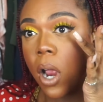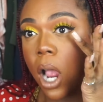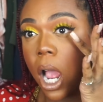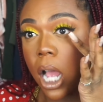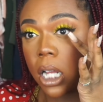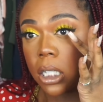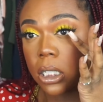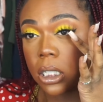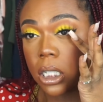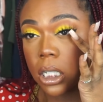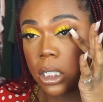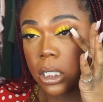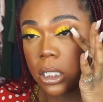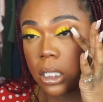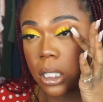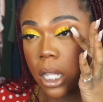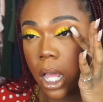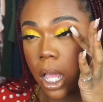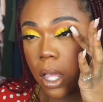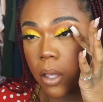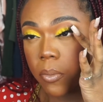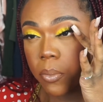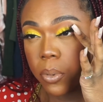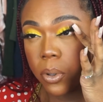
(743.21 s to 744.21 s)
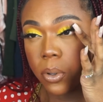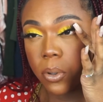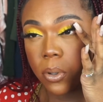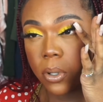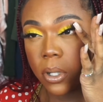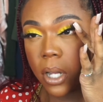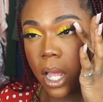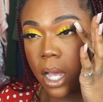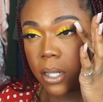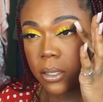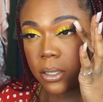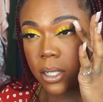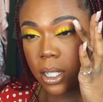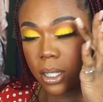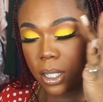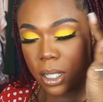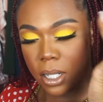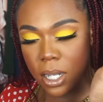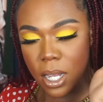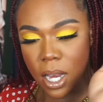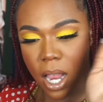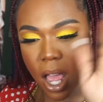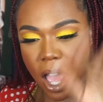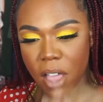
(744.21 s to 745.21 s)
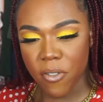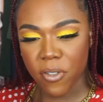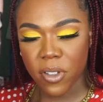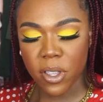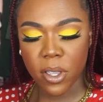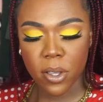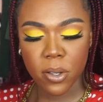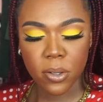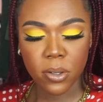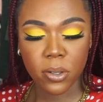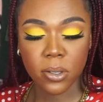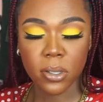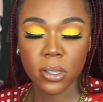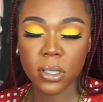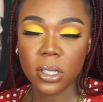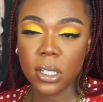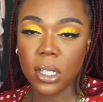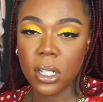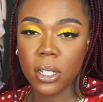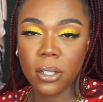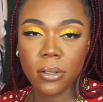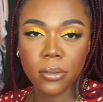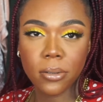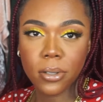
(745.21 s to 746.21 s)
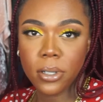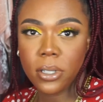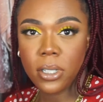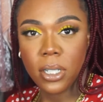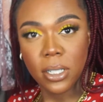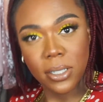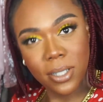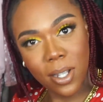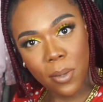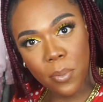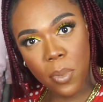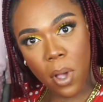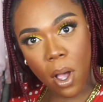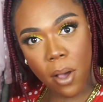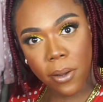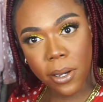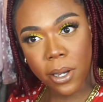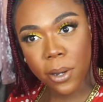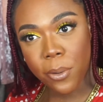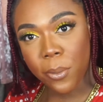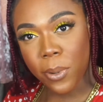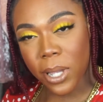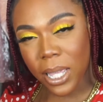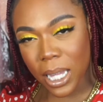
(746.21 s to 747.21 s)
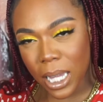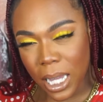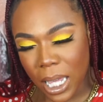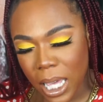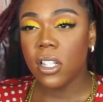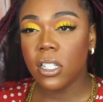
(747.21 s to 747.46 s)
I just like pulled out something that I haven't used since I bought it really.